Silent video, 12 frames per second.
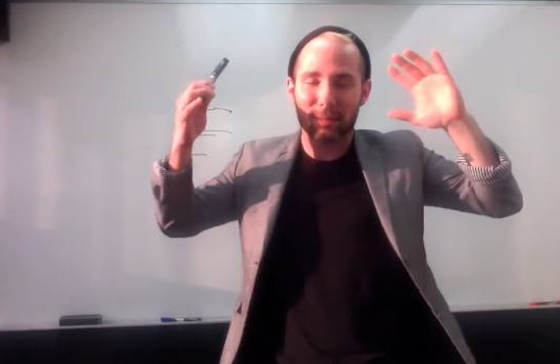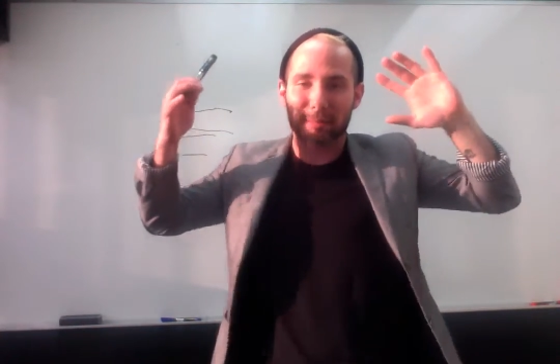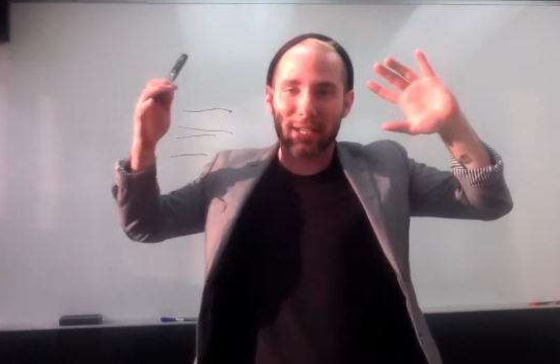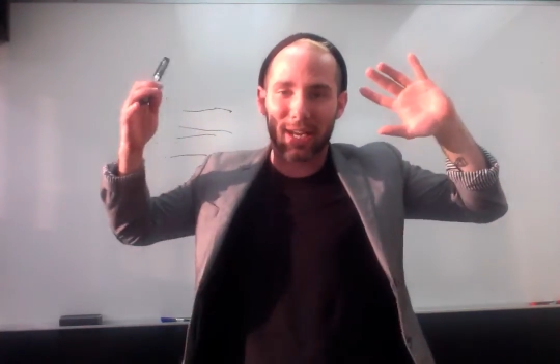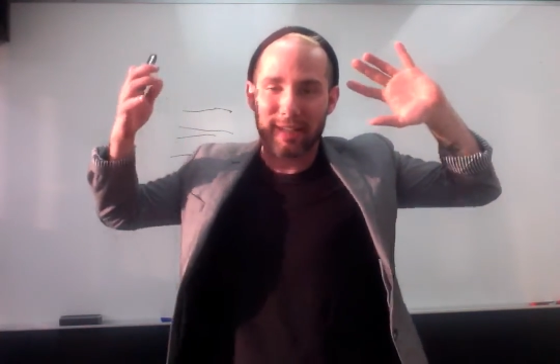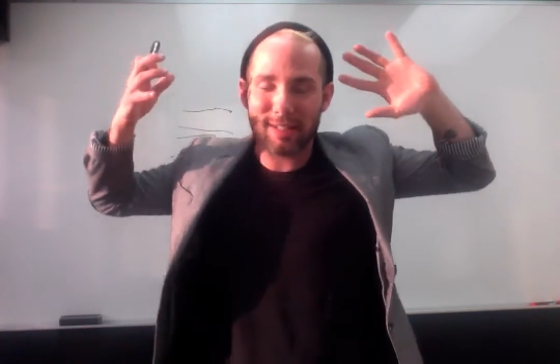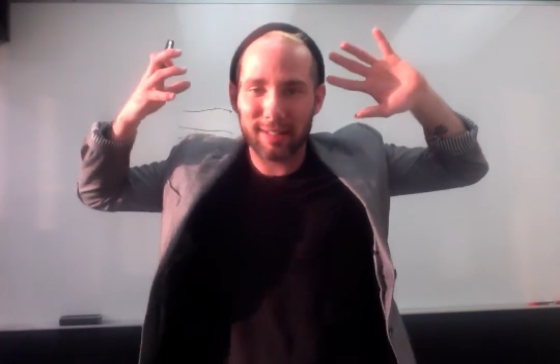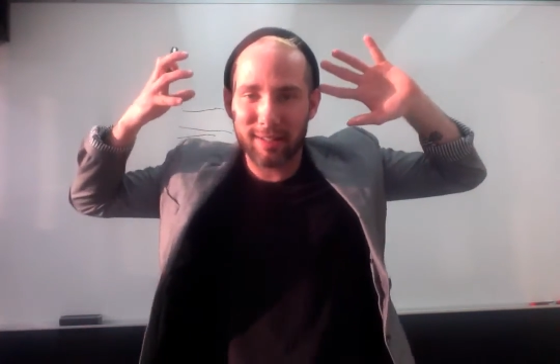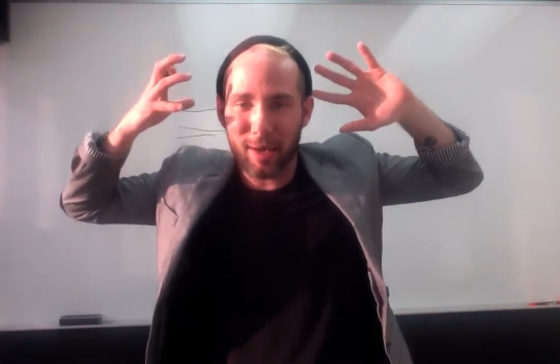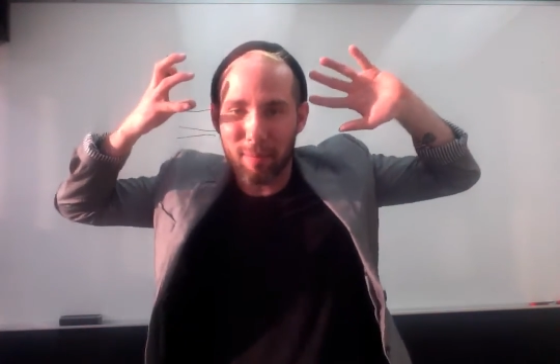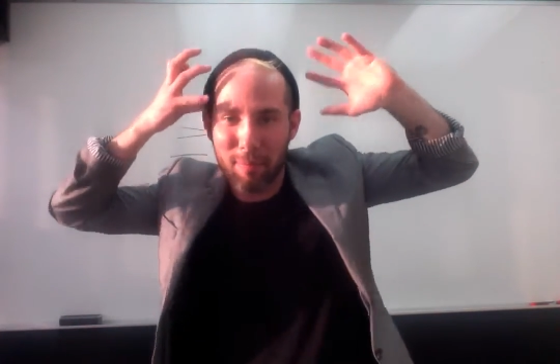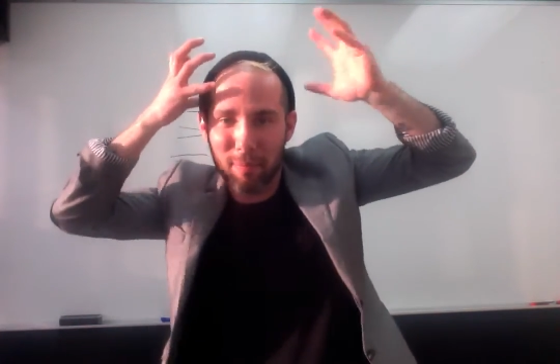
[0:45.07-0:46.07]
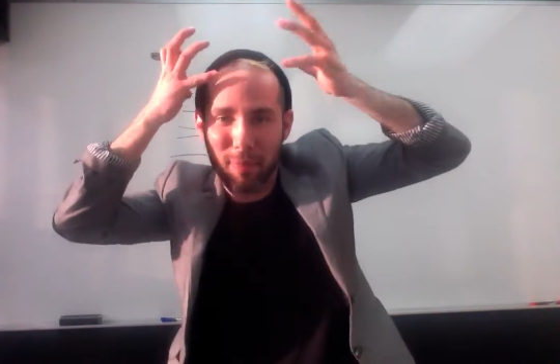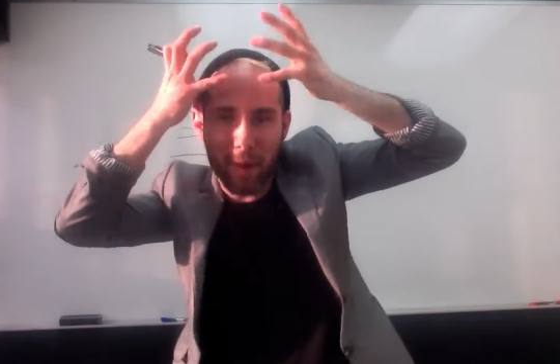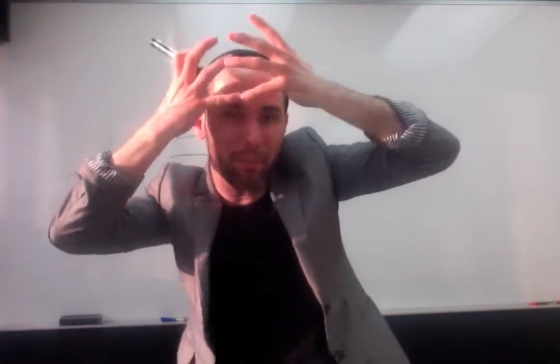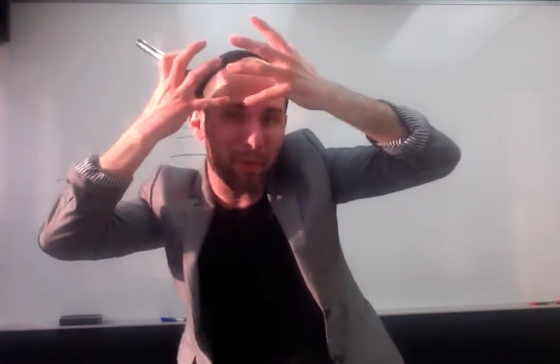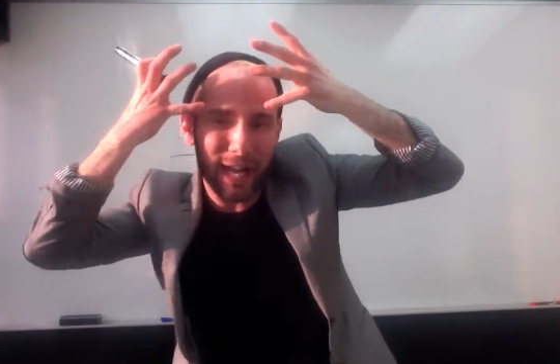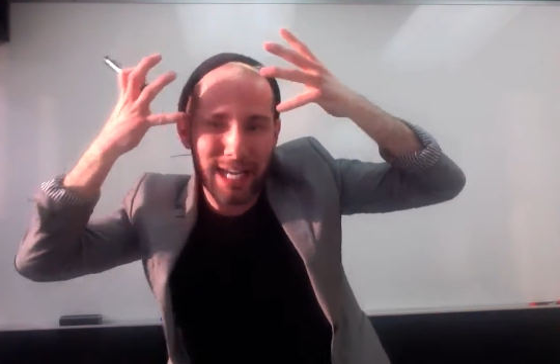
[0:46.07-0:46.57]
because their
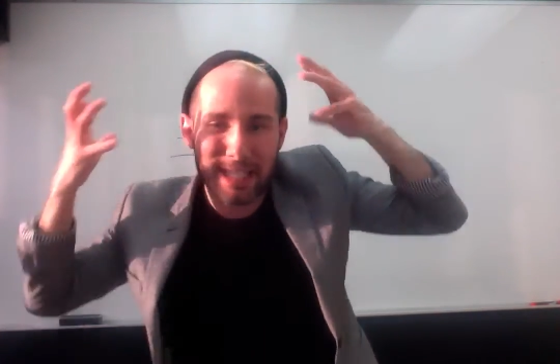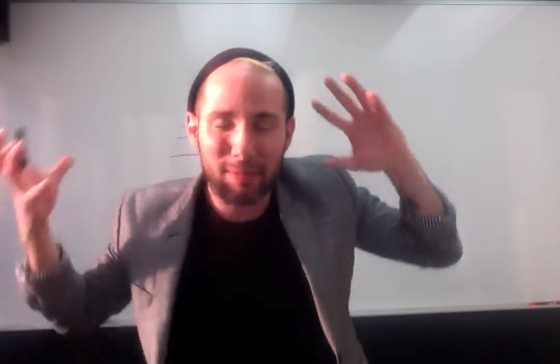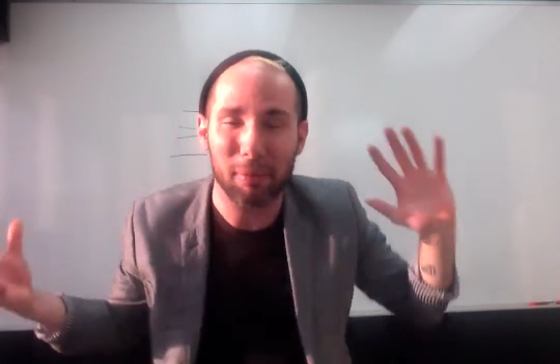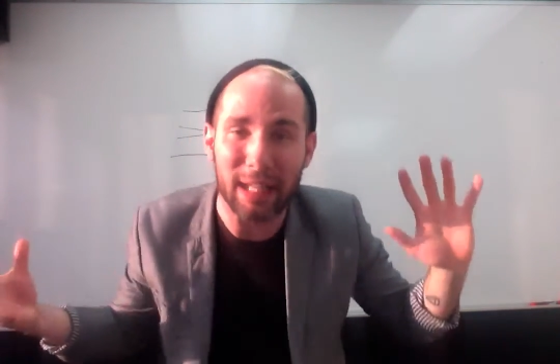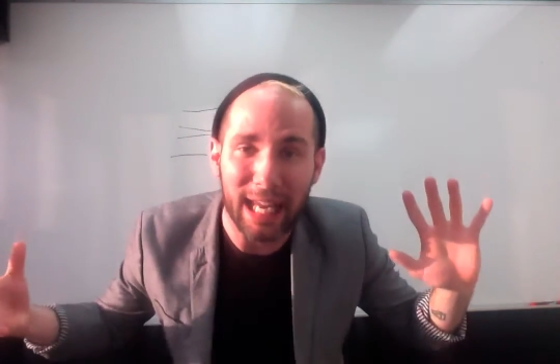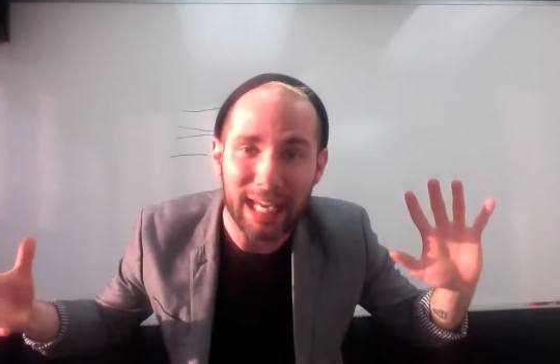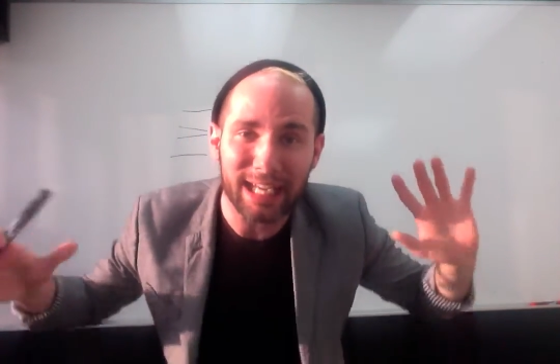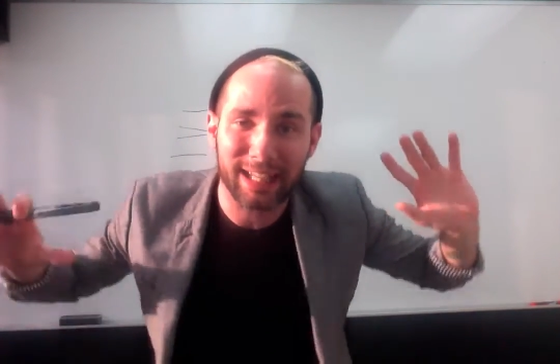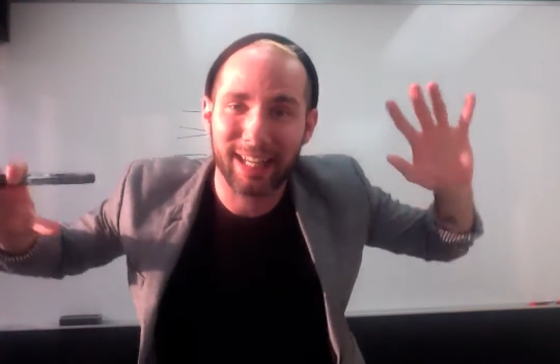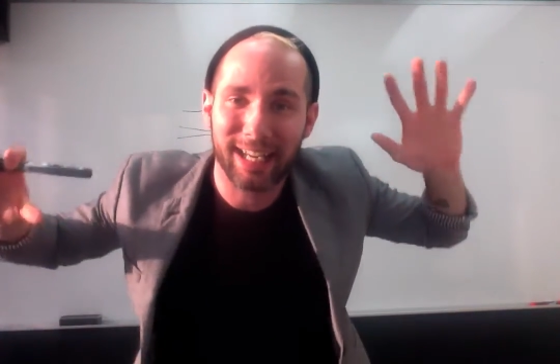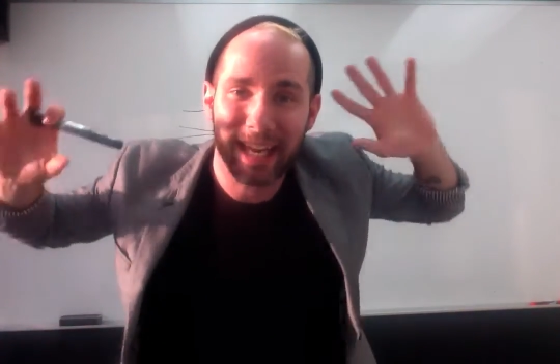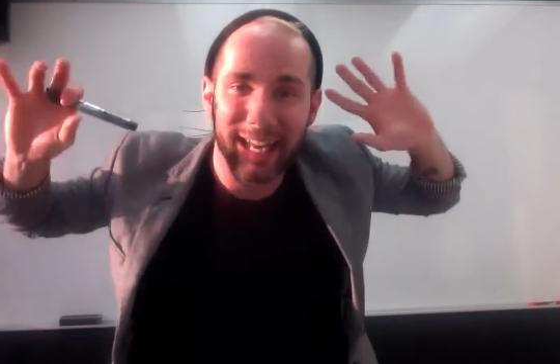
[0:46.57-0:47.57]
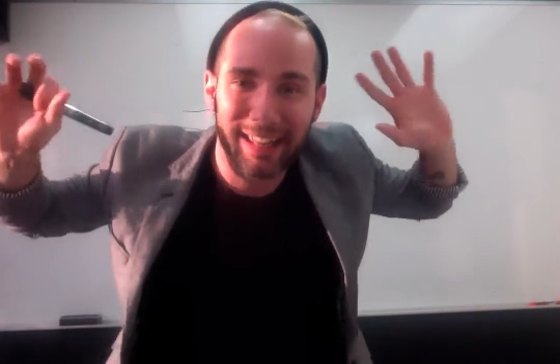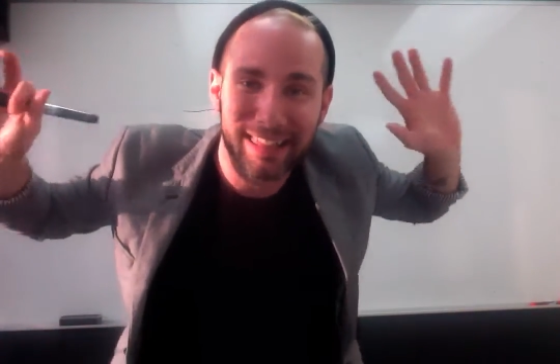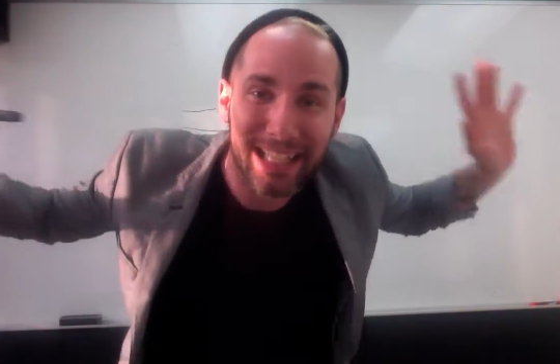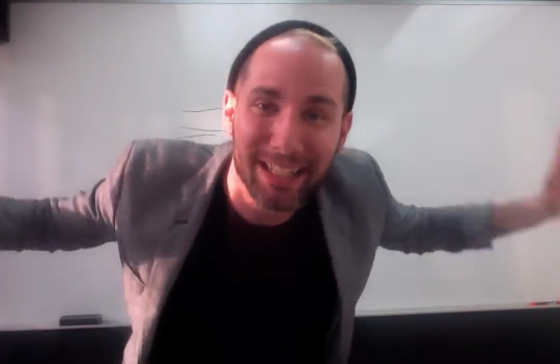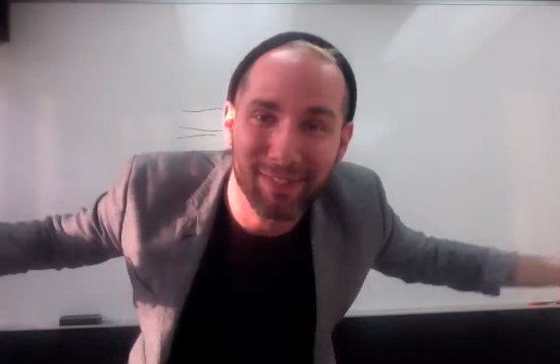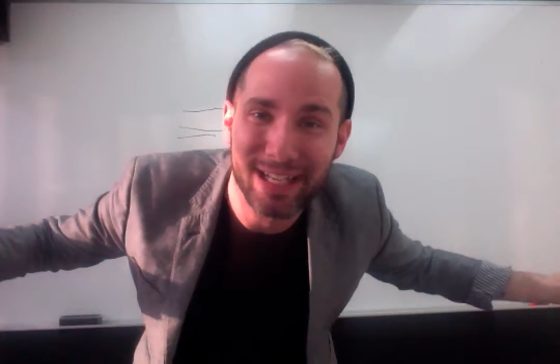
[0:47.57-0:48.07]
brain is blank and they can't
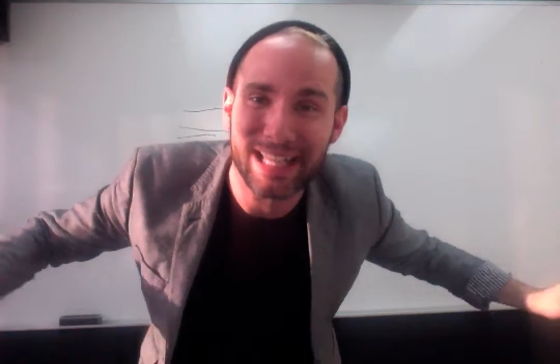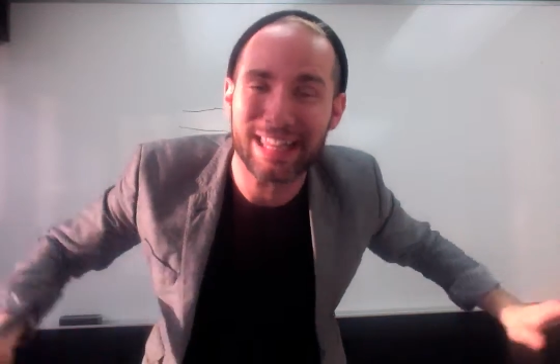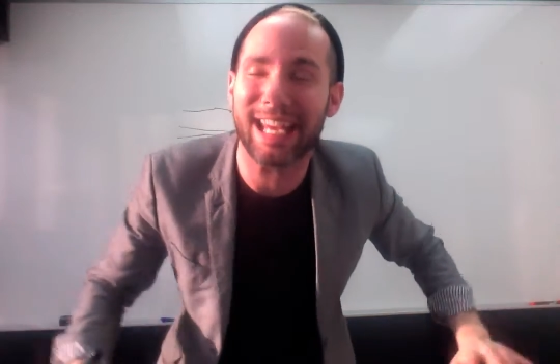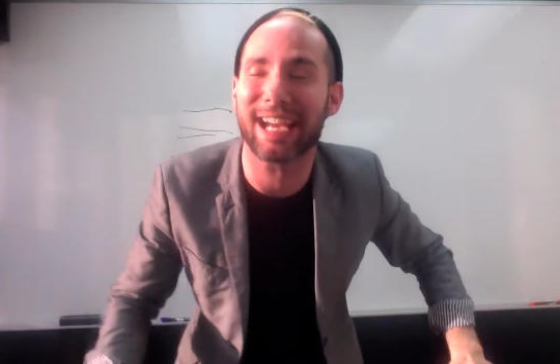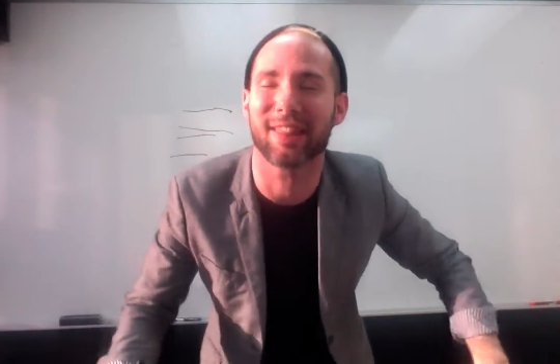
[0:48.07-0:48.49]
think of anything,